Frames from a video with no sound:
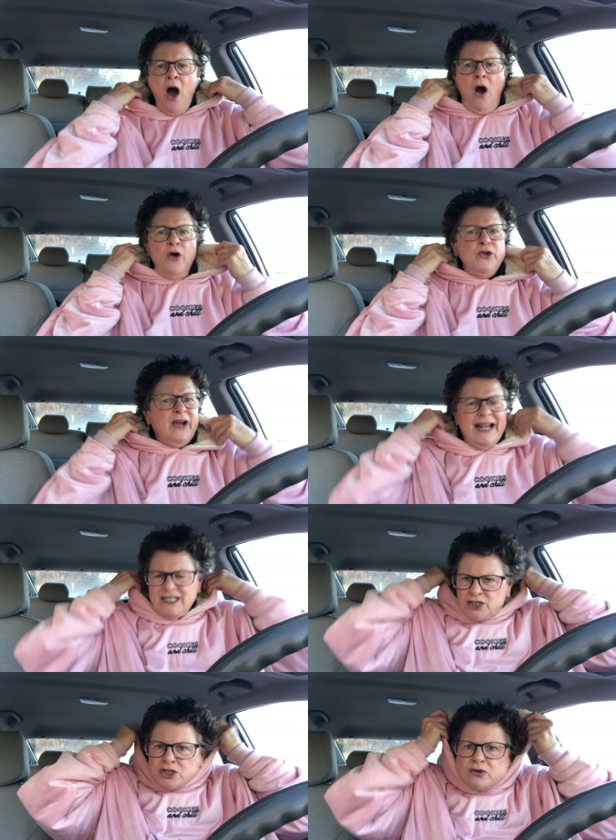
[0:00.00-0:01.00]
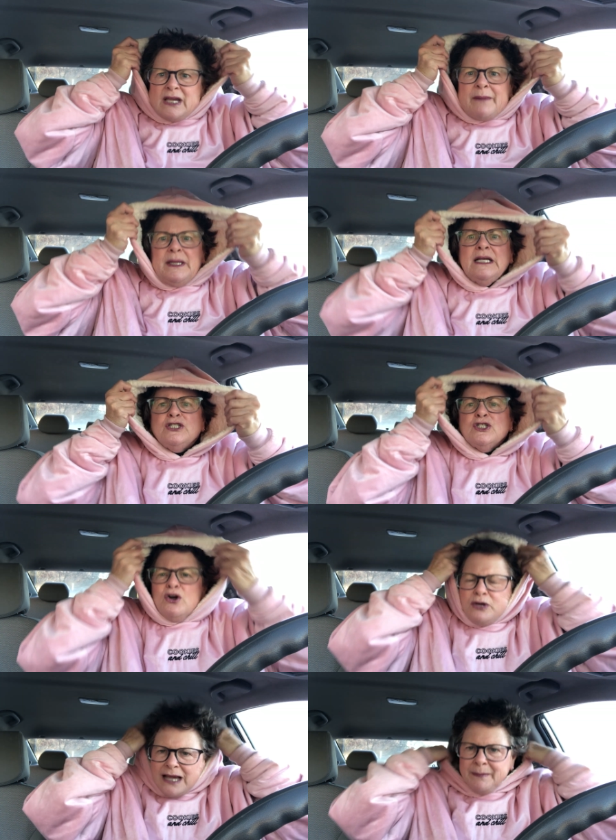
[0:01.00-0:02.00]
Oh, you guys, it's so yummy. It's
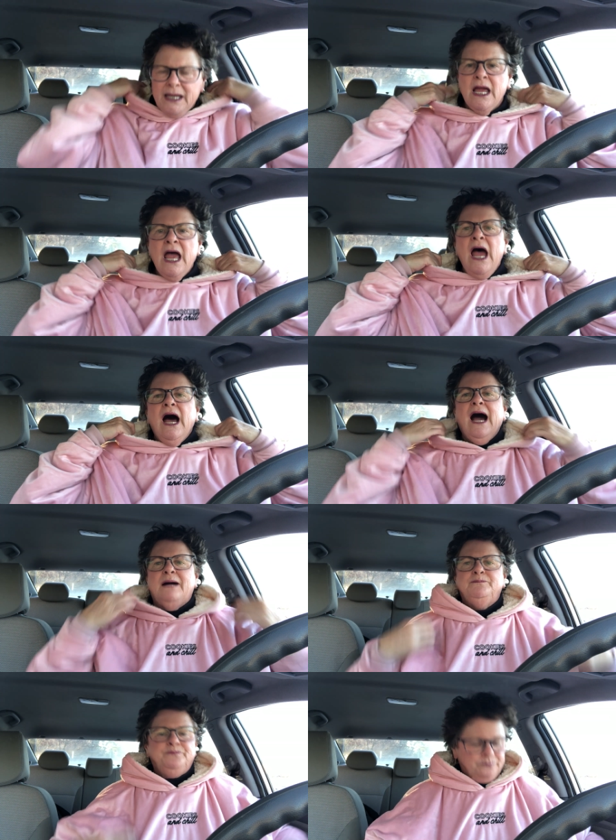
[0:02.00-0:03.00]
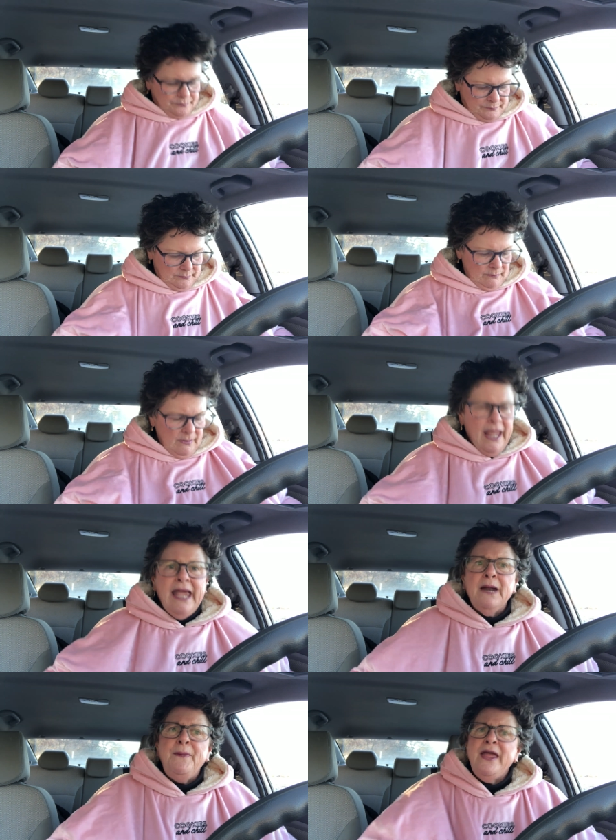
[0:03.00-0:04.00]
so yummy. And
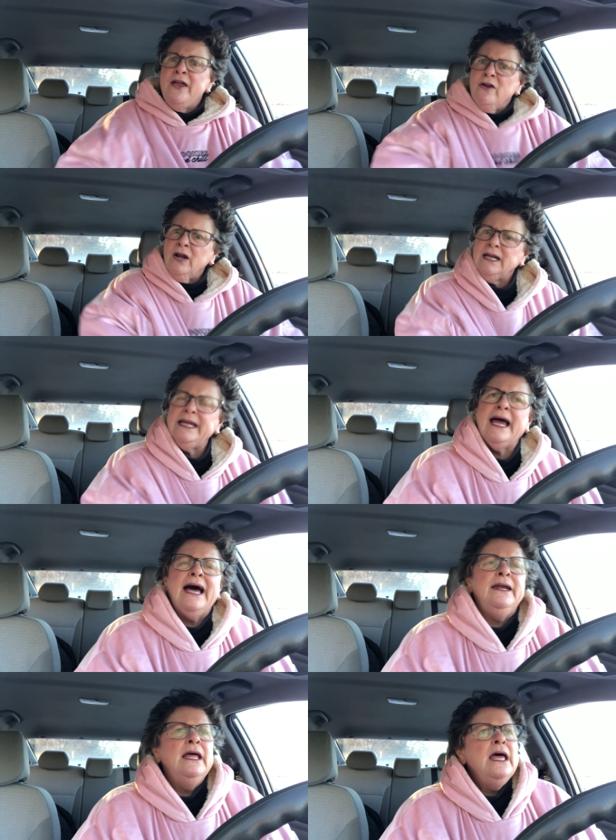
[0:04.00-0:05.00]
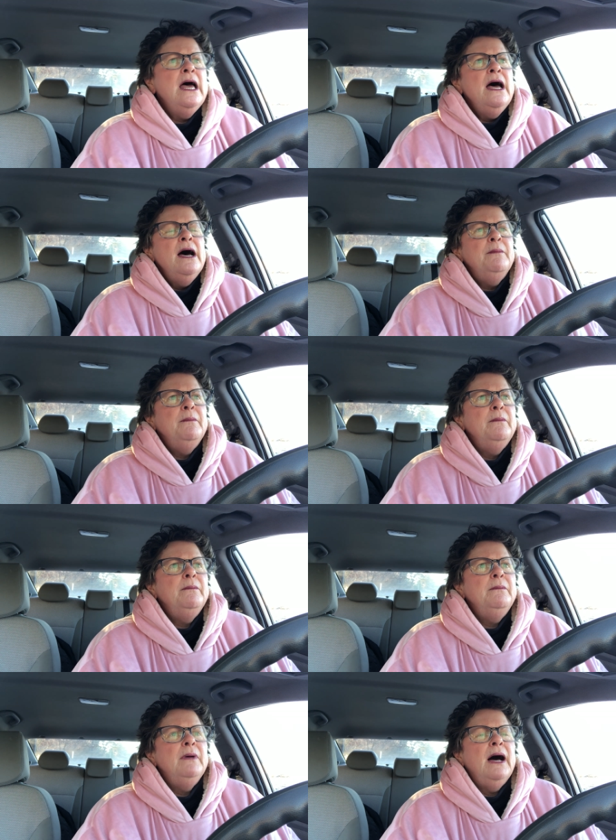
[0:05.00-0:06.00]
apparently
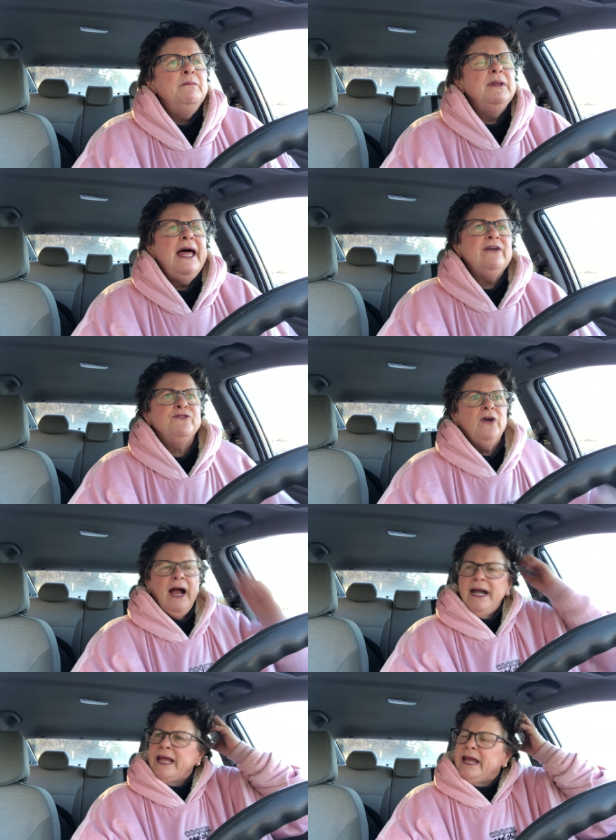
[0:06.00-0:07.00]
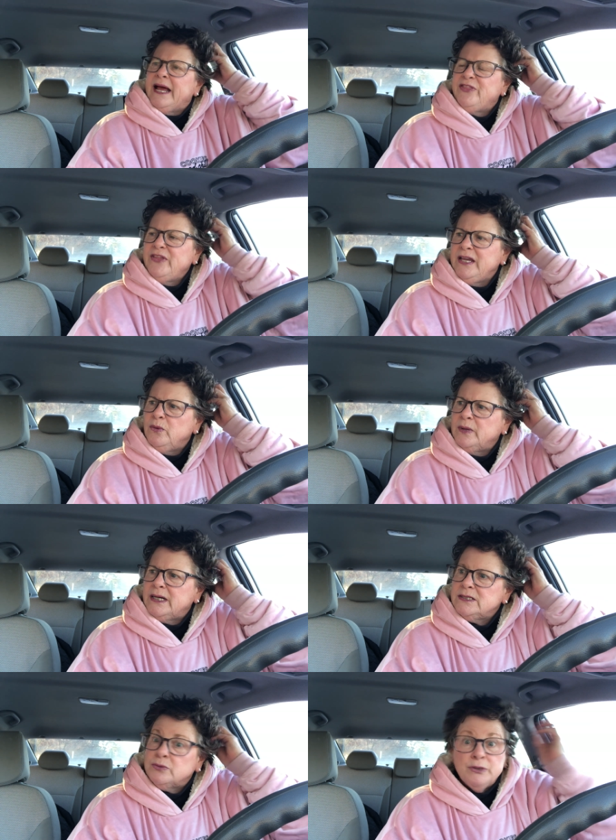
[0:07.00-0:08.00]
on Black Friday, I think it
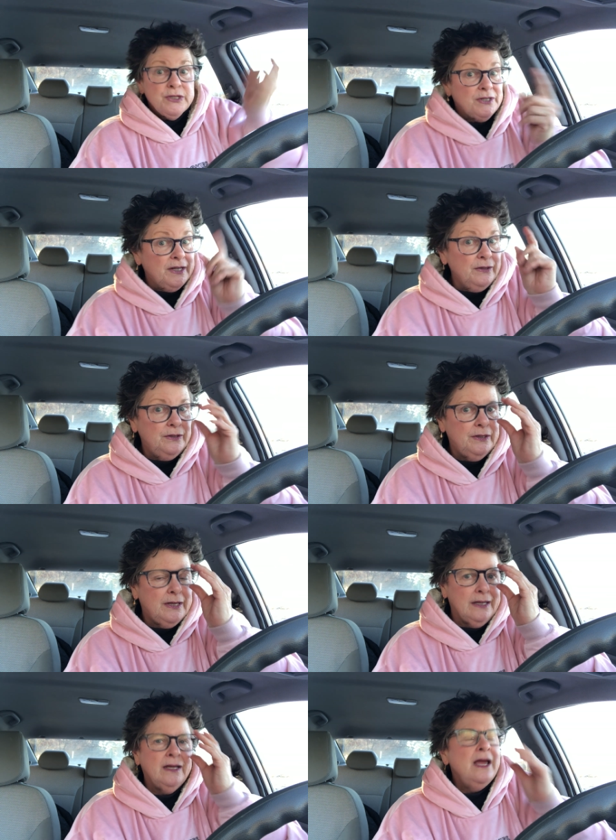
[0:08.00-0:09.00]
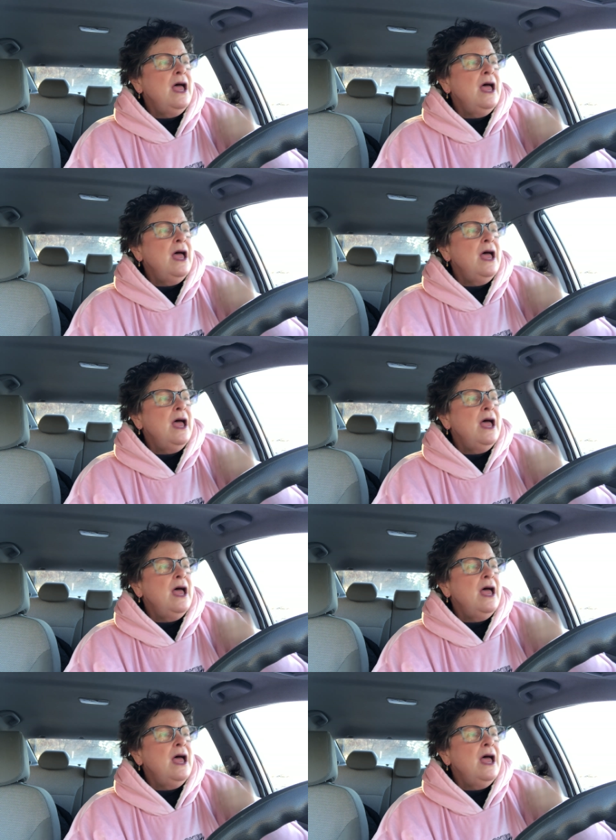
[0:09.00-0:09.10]
was, which is another good thing,